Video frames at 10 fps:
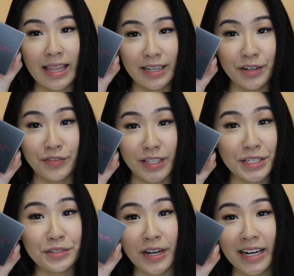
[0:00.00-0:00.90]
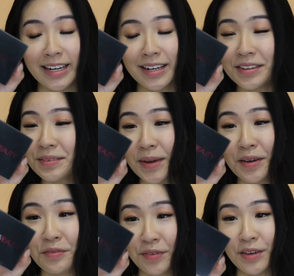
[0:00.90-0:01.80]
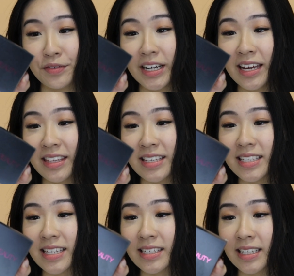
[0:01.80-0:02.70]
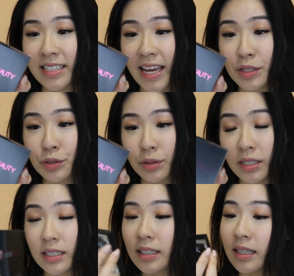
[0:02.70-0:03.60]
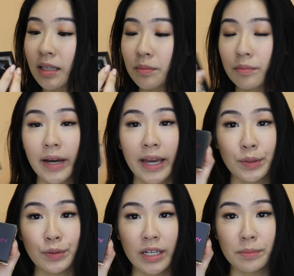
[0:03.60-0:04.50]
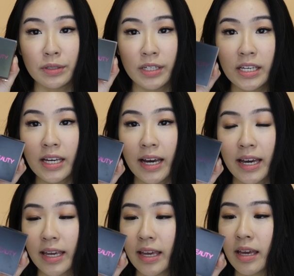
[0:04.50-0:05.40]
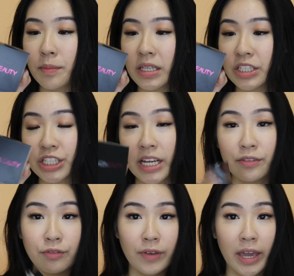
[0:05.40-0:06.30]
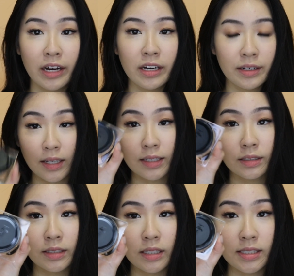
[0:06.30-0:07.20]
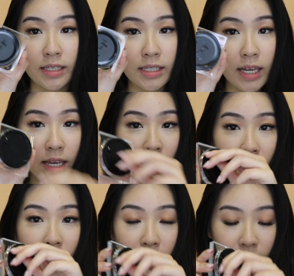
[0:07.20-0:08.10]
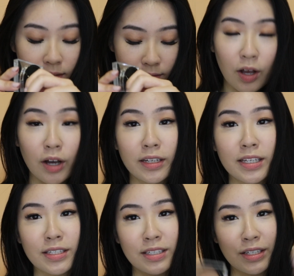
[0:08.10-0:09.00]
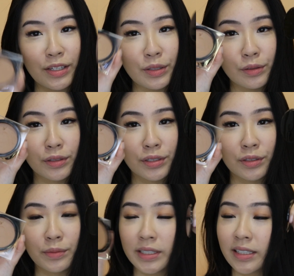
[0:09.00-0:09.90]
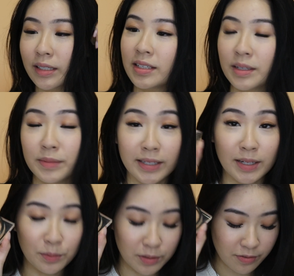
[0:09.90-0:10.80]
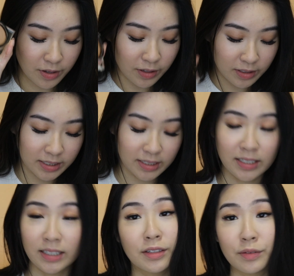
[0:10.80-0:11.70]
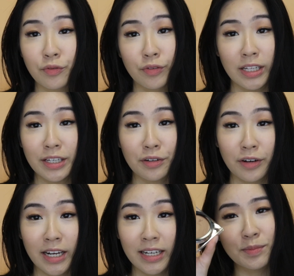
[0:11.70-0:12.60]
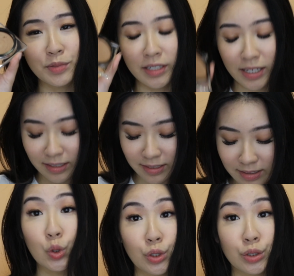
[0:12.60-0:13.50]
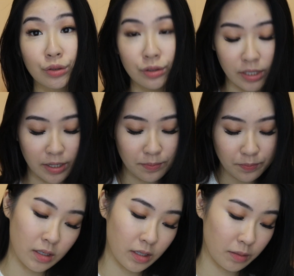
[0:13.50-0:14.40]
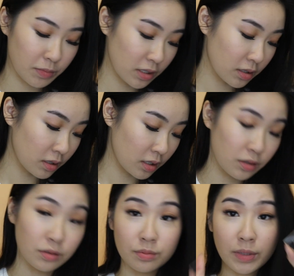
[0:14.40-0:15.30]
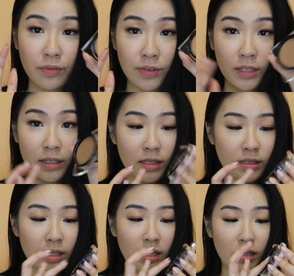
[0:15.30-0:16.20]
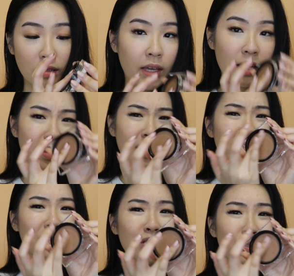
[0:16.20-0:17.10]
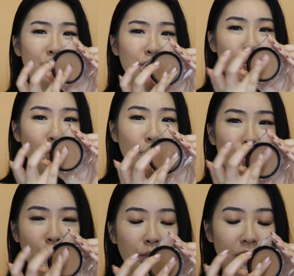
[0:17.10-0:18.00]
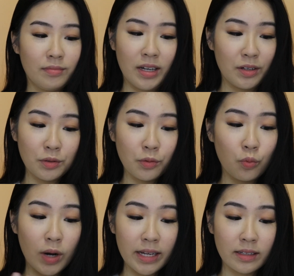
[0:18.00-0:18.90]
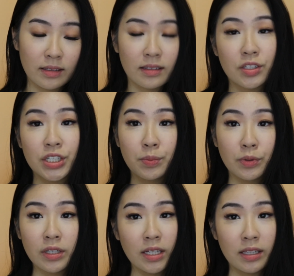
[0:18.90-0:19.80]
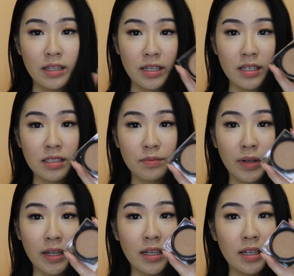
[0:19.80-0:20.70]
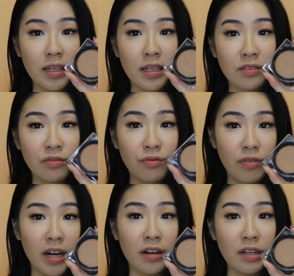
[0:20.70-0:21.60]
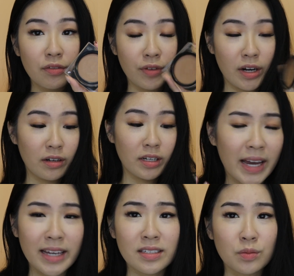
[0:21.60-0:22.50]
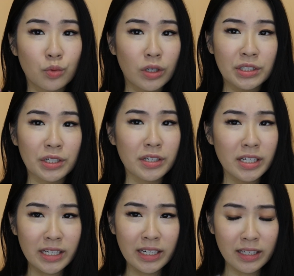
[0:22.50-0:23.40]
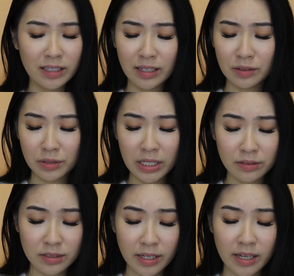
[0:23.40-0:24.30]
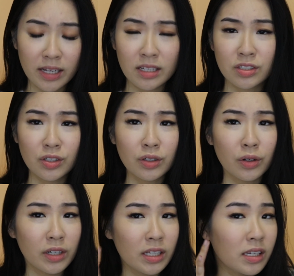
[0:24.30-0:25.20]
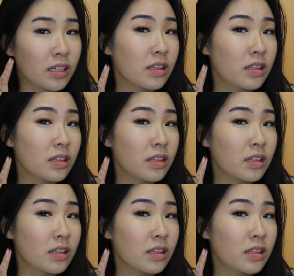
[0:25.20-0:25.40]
love this right now, my favorite. This is the Tantour by Huda Beauty. I am in the shade Fair. Ta-da! All this YouTuber coming out with all the really great products, kudos to them. I'm just gonna use my fingers again. And this is so much. I don't know what she put in this, but it is very nice and watery. I don't know how to say it, and it's not oily